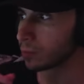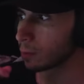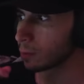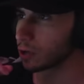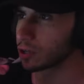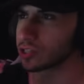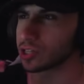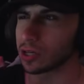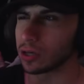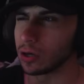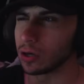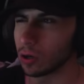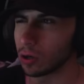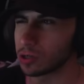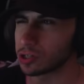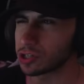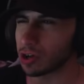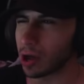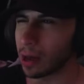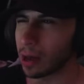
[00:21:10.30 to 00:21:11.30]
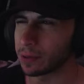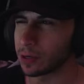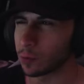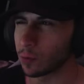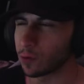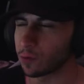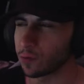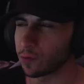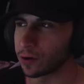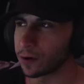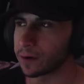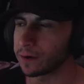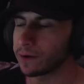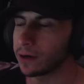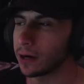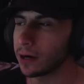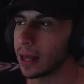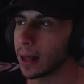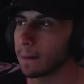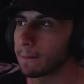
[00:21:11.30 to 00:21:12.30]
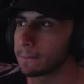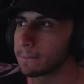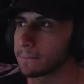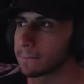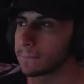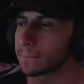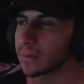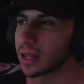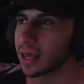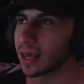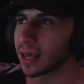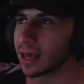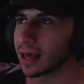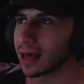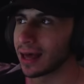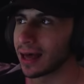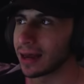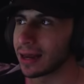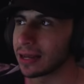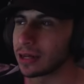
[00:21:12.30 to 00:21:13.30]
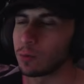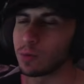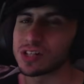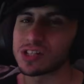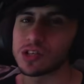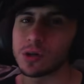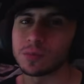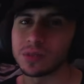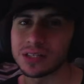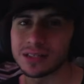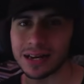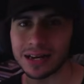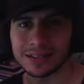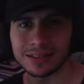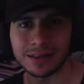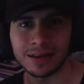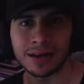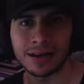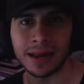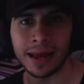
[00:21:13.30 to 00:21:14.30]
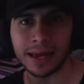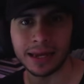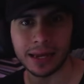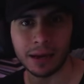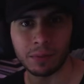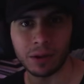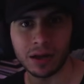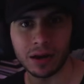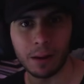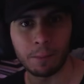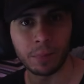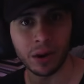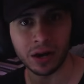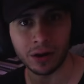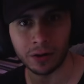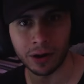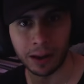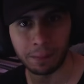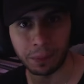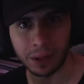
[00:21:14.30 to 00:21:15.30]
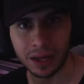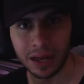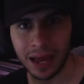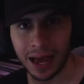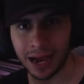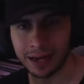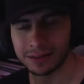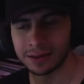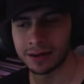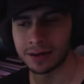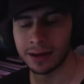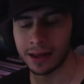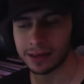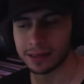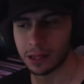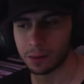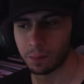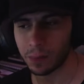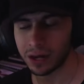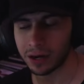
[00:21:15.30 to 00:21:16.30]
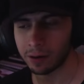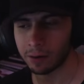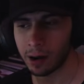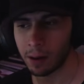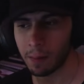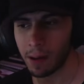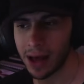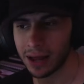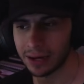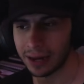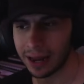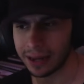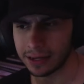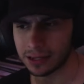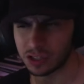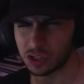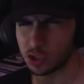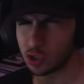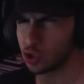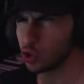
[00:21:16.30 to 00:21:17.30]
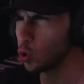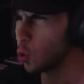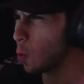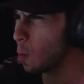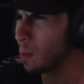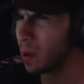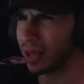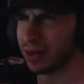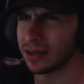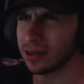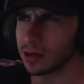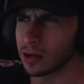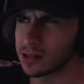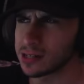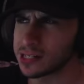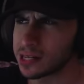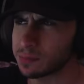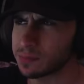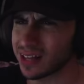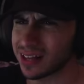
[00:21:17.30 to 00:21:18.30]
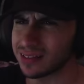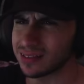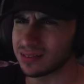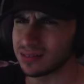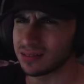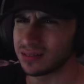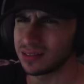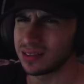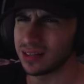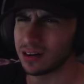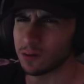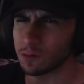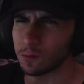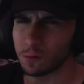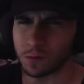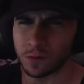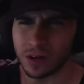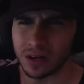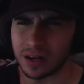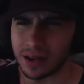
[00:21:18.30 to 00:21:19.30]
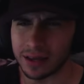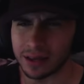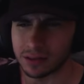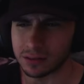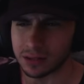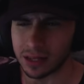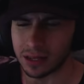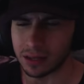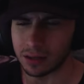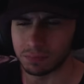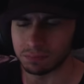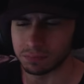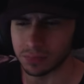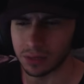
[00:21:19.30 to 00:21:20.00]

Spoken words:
because it also happened with Forever. And it was something that I didn't like about Butter Up. I didn't like that Butter Up had like too many concepts that didn't feel like they